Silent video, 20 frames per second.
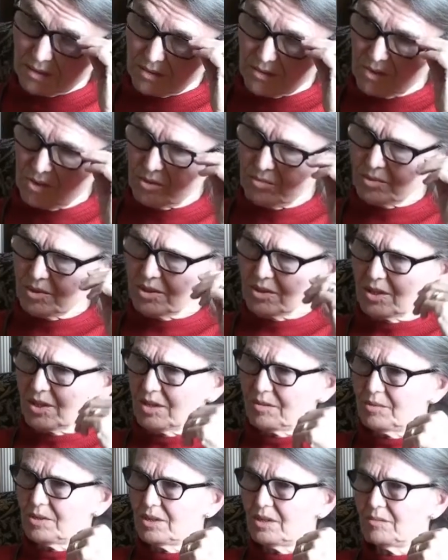Christmas
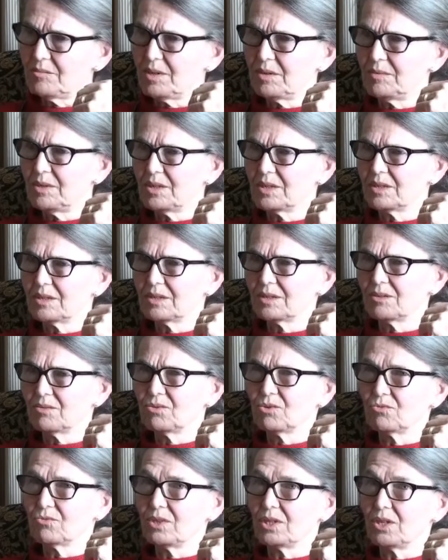time in Namibia. It
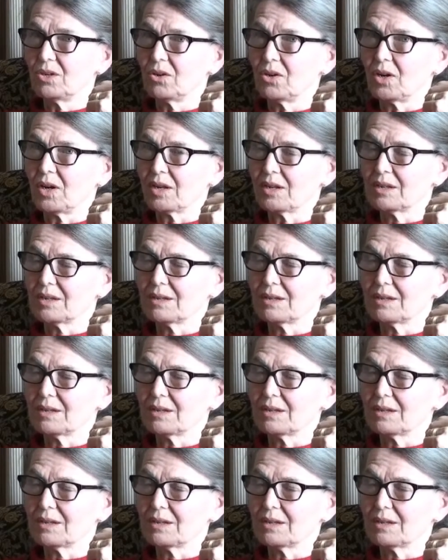was really hot.